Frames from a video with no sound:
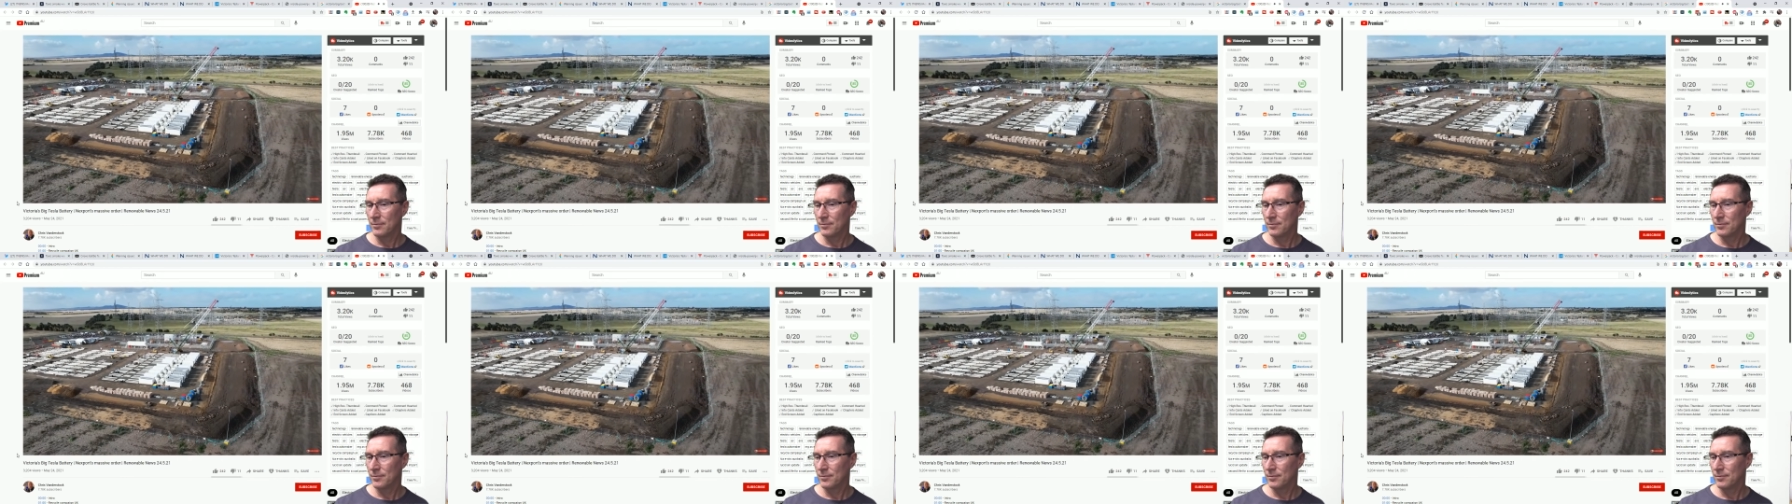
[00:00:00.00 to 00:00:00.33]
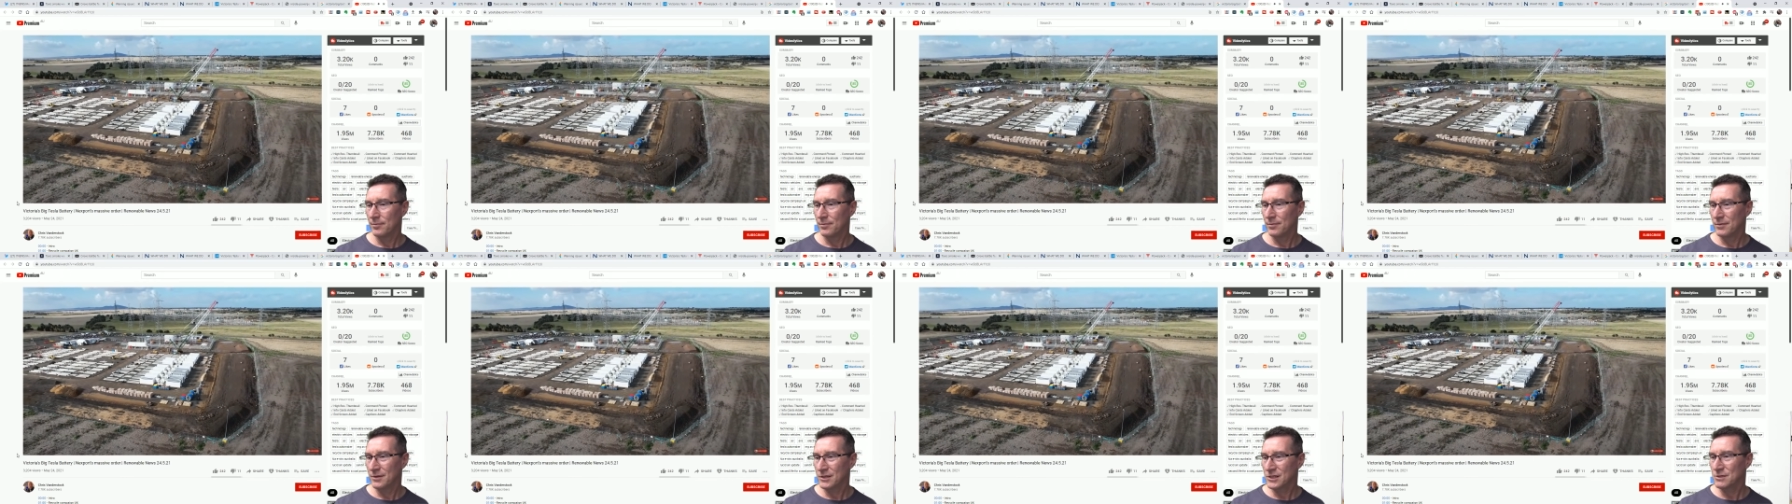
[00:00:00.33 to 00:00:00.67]

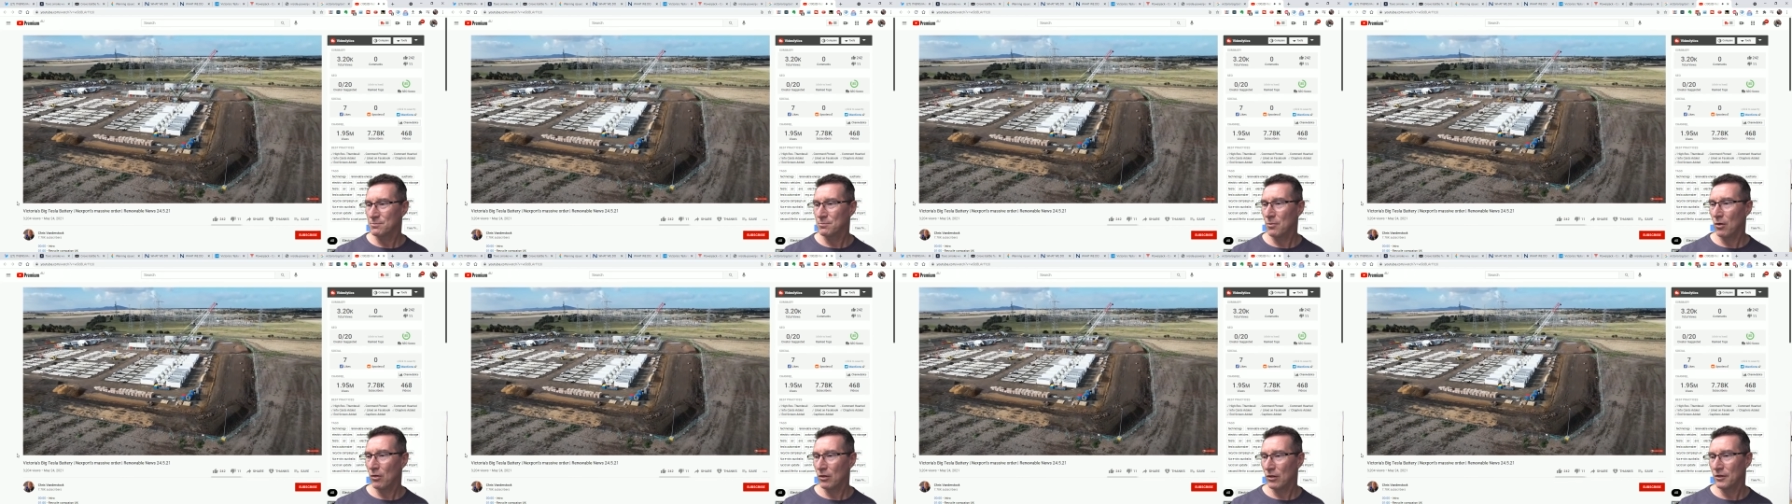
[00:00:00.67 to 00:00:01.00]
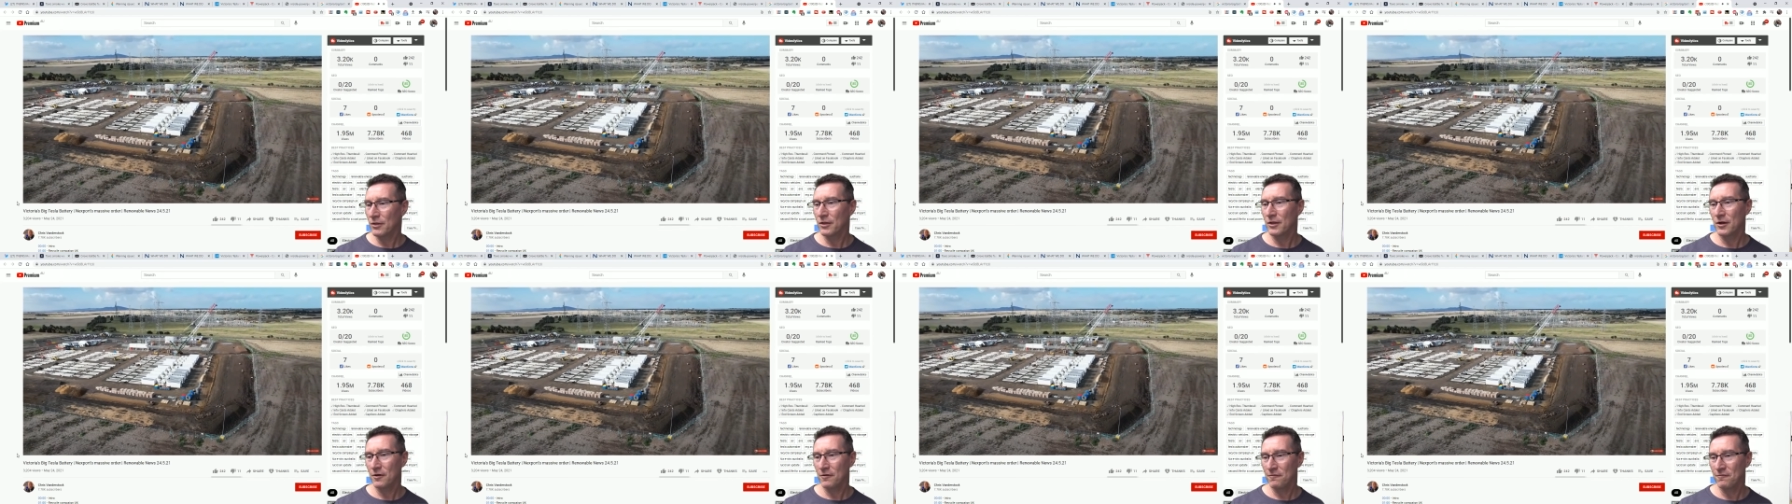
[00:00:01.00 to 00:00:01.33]
GMHBA smaller
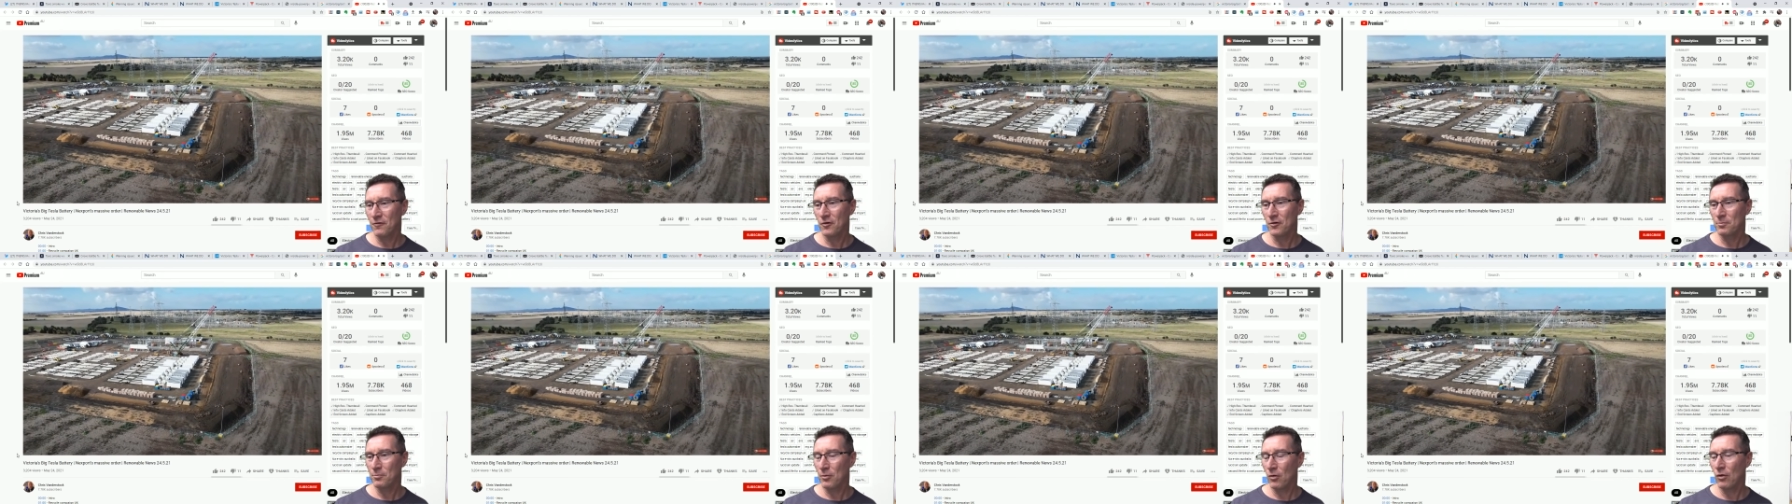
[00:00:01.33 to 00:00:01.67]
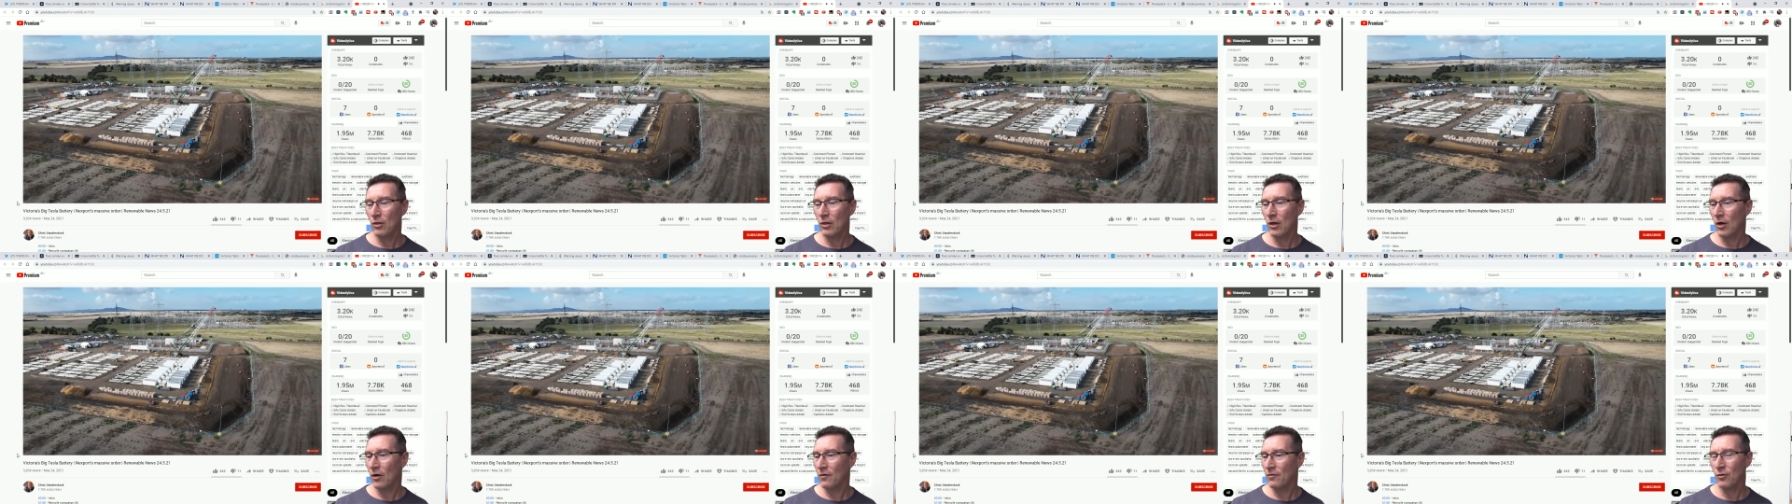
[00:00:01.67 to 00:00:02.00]
Stadium. than a
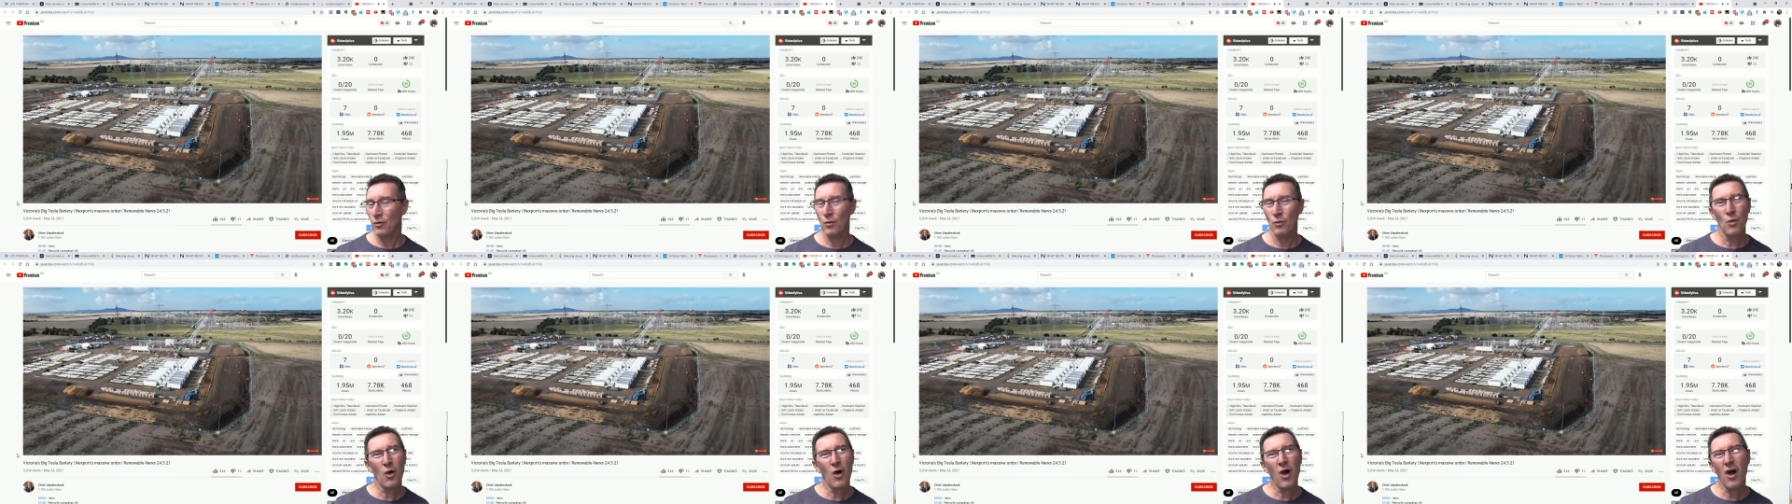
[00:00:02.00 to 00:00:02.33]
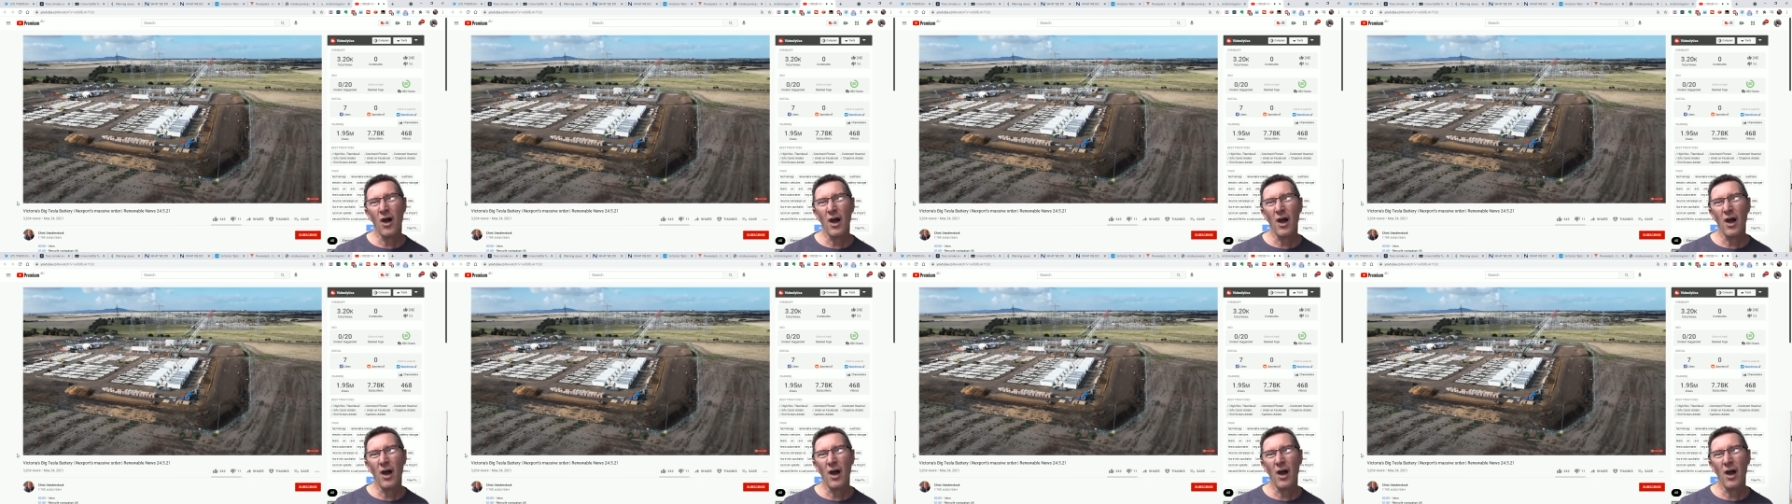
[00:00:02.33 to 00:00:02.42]
football oval. Why?